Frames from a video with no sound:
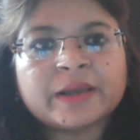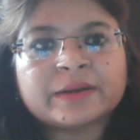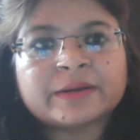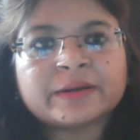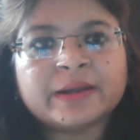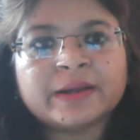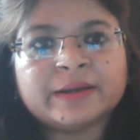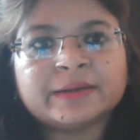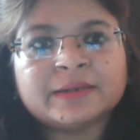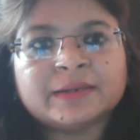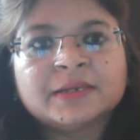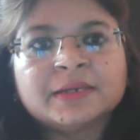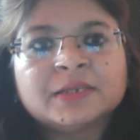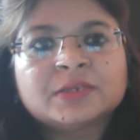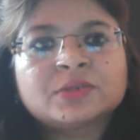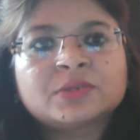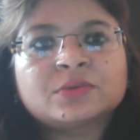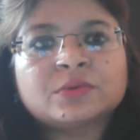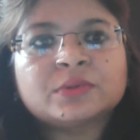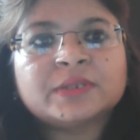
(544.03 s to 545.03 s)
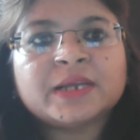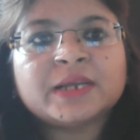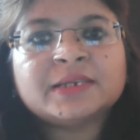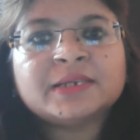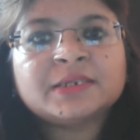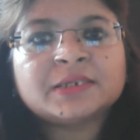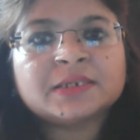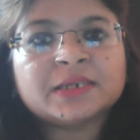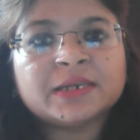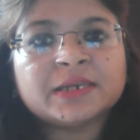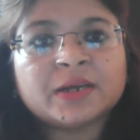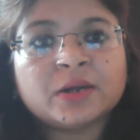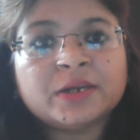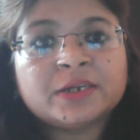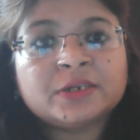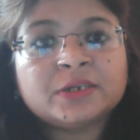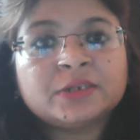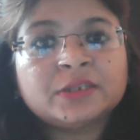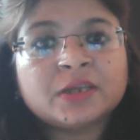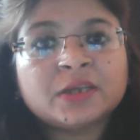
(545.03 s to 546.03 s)
hand, so that
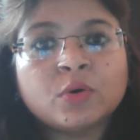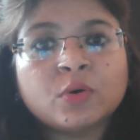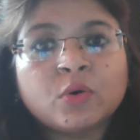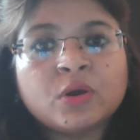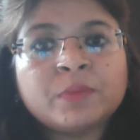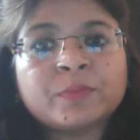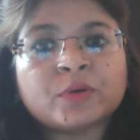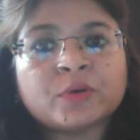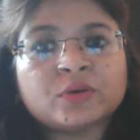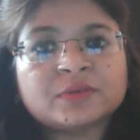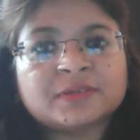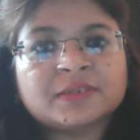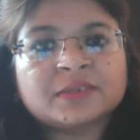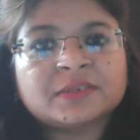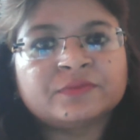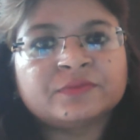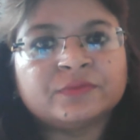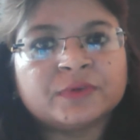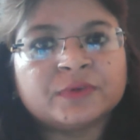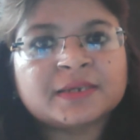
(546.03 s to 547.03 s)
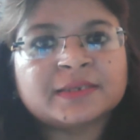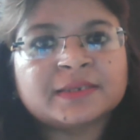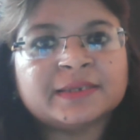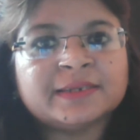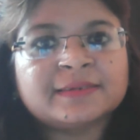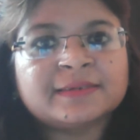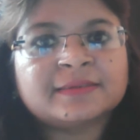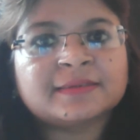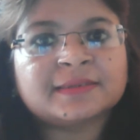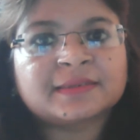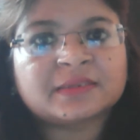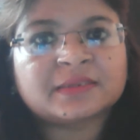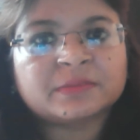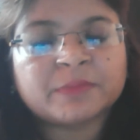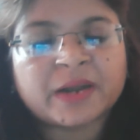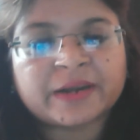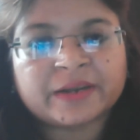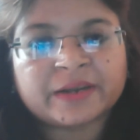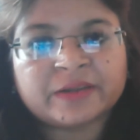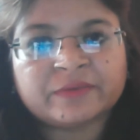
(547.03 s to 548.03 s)
the whole process works in a
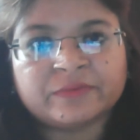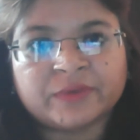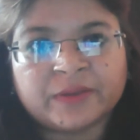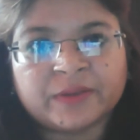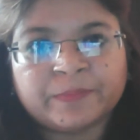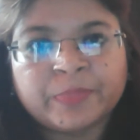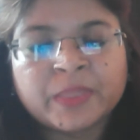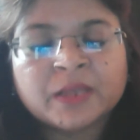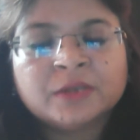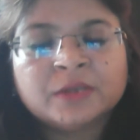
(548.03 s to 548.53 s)
systematic way.